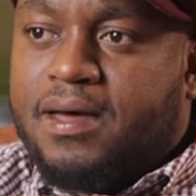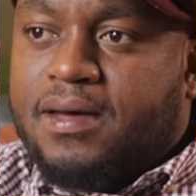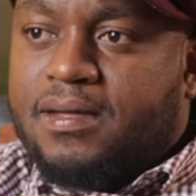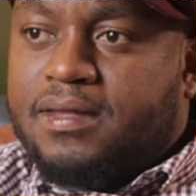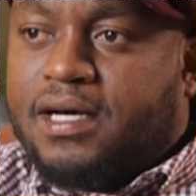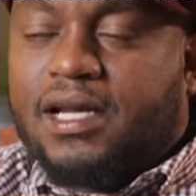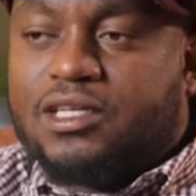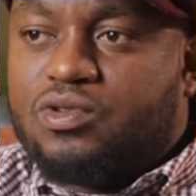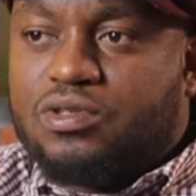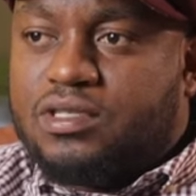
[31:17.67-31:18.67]
Wow. The
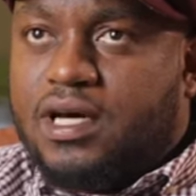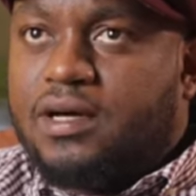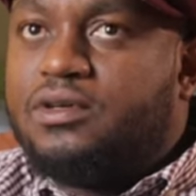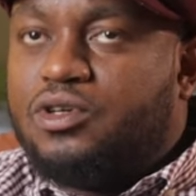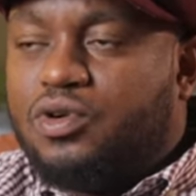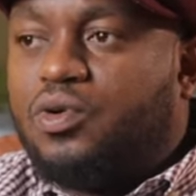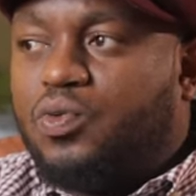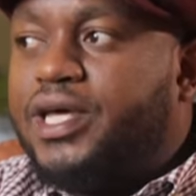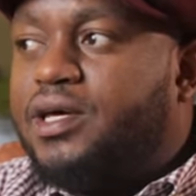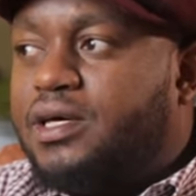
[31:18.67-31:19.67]
class was,
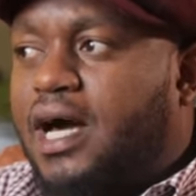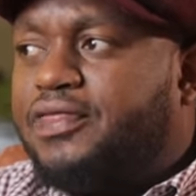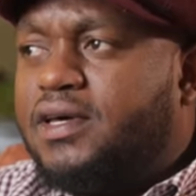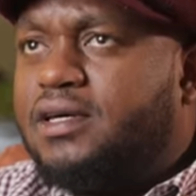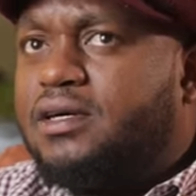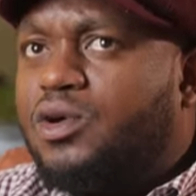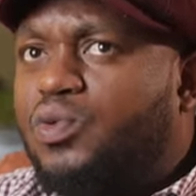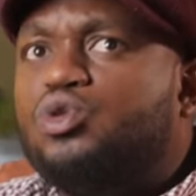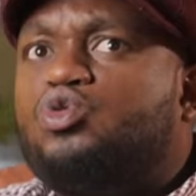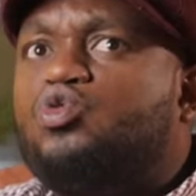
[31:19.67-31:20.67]

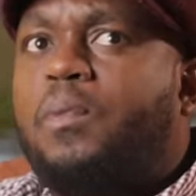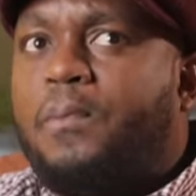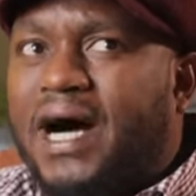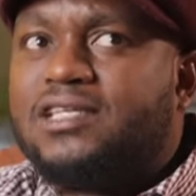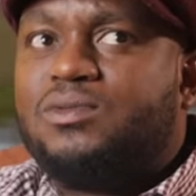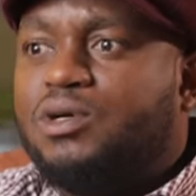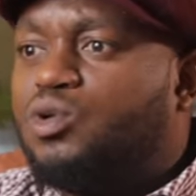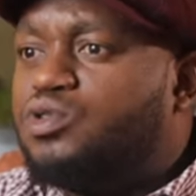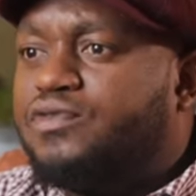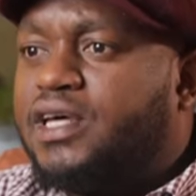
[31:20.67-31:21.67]
we used to pass
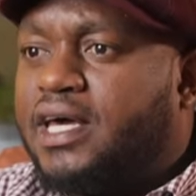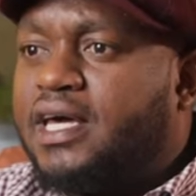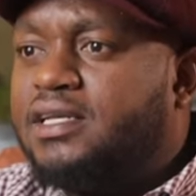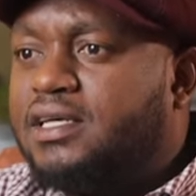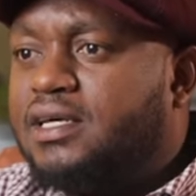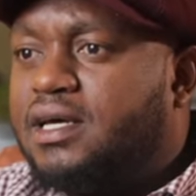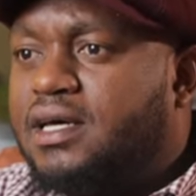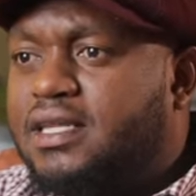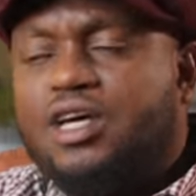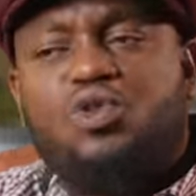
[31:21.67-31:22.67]
because of the caning.
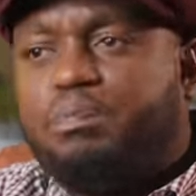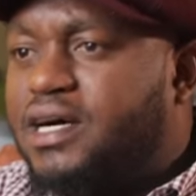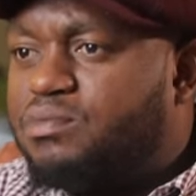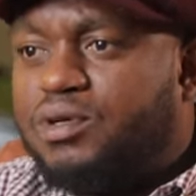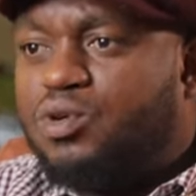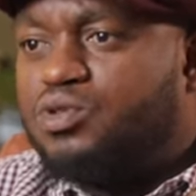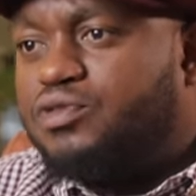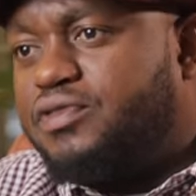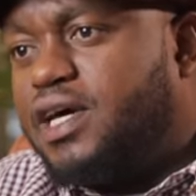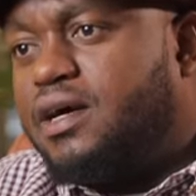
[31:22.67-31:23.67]
There you pass because
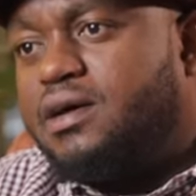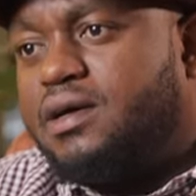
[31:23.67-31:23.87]
of fear.